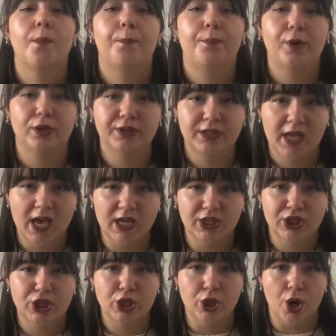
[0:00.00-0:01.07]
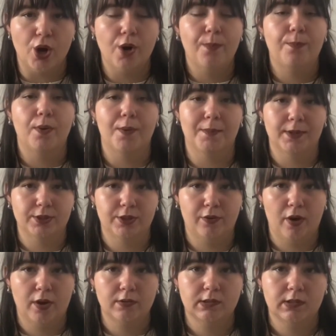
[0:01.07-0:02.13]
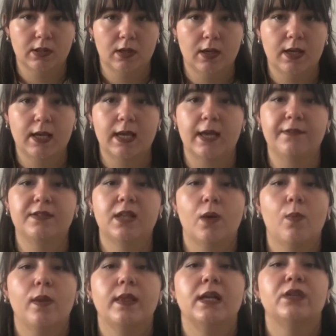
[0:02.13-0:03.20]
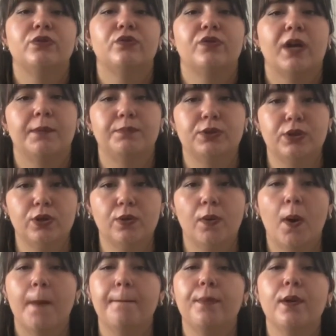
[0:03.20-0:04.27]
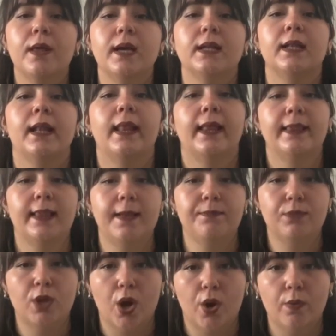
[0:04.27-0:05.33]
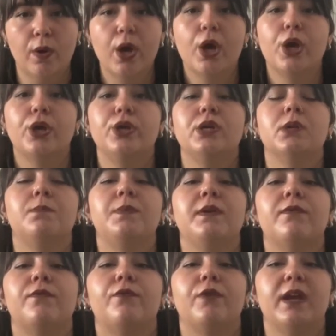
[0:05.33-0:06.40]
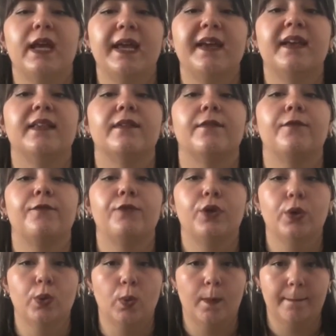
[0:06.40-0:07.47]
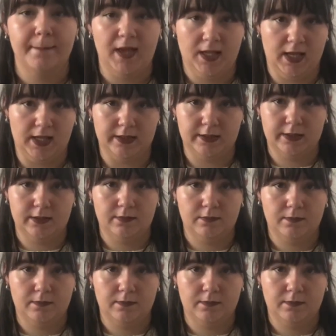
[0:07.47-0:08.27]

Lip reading: Protect your Pomodoros. If someone interrupts you, politely let them know you'll be free in a few minutes.